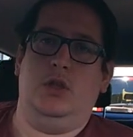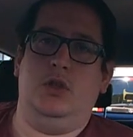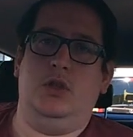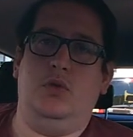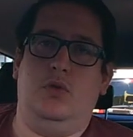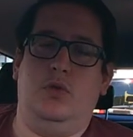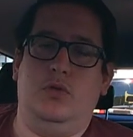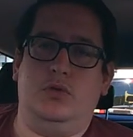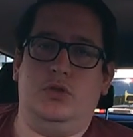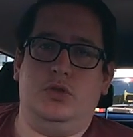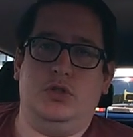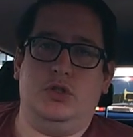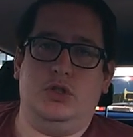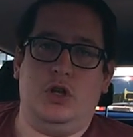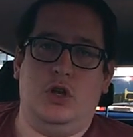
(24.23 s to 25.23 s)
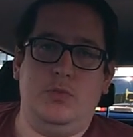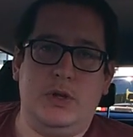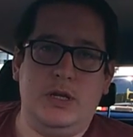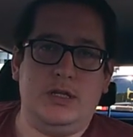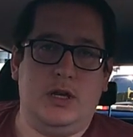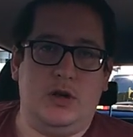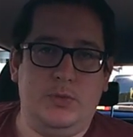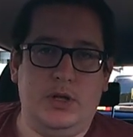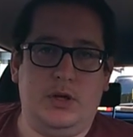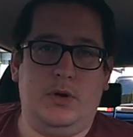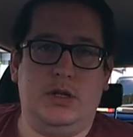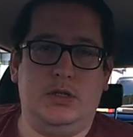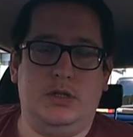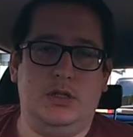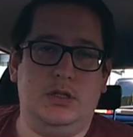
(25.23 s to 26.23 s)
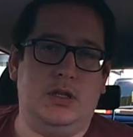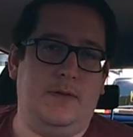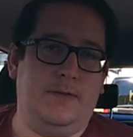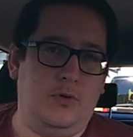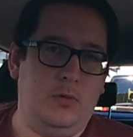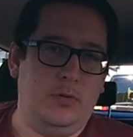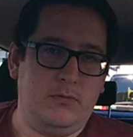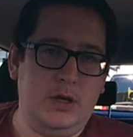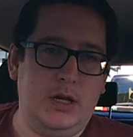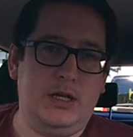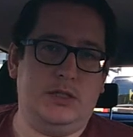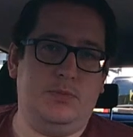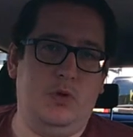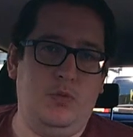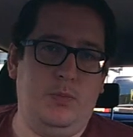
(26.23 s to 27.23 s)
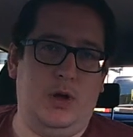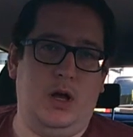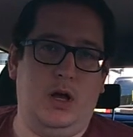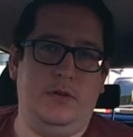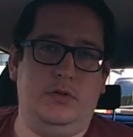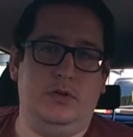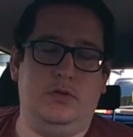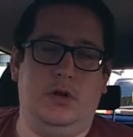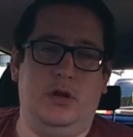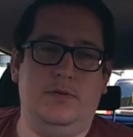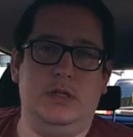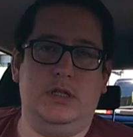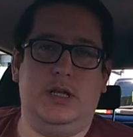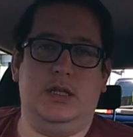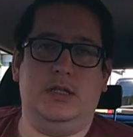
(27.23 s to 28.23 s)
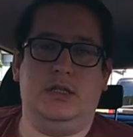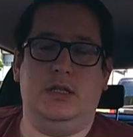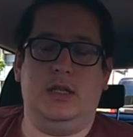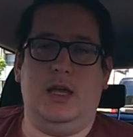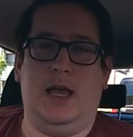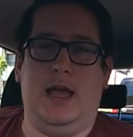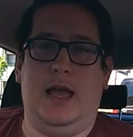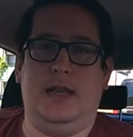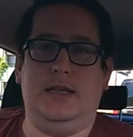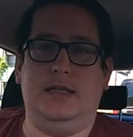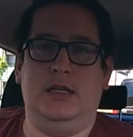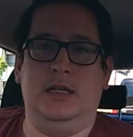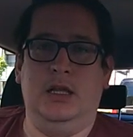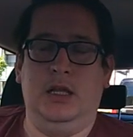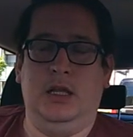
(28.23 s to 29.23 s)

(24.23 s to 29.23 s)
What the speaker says: your show me, tell me questions, they form a really small part of your driving test, and